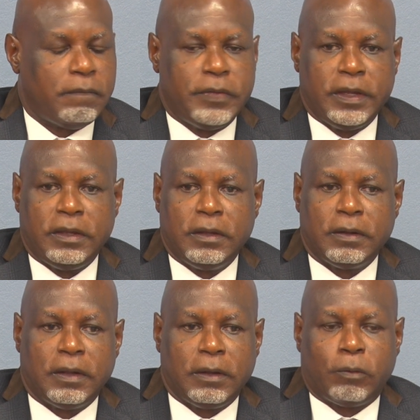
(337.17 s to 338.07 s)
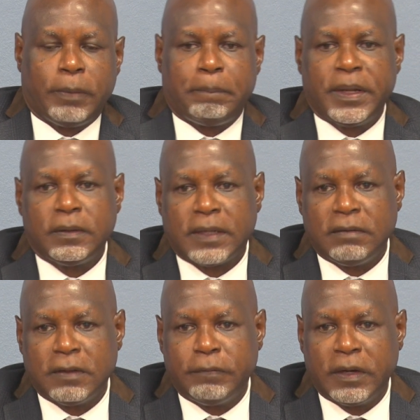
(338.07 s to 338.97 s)
the equipment that
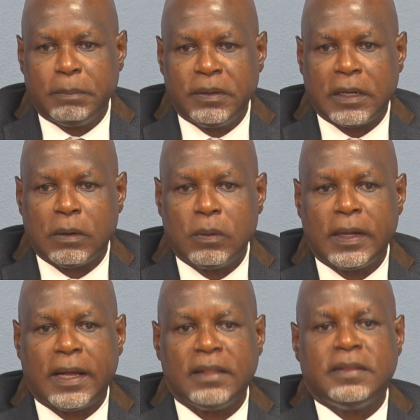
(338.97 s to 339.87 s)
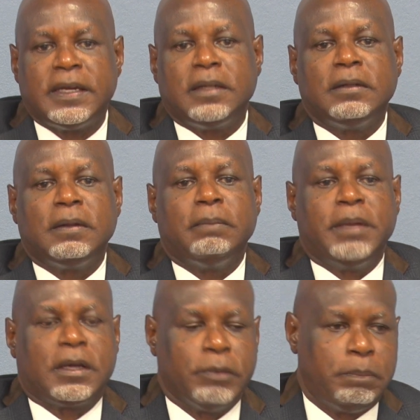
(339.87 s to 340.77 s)
is available now, and then
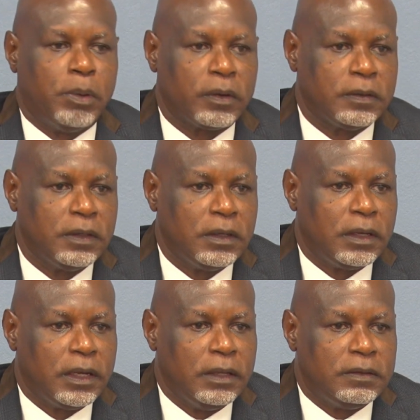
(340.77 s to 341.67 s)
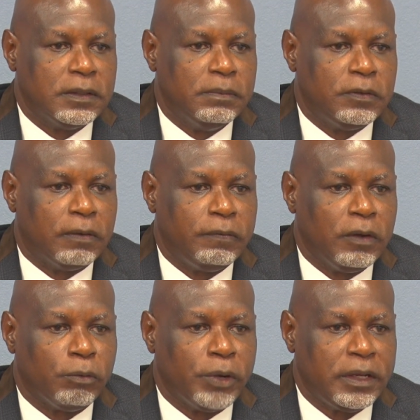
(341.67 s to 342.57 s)
make a report in terms of
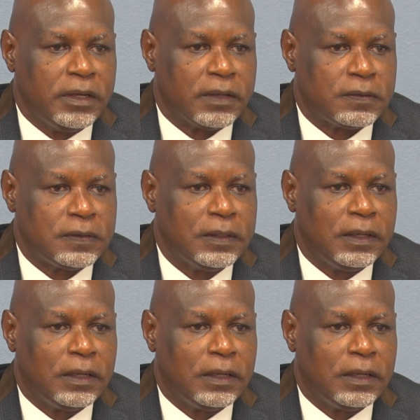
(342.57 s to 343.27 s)
your readiness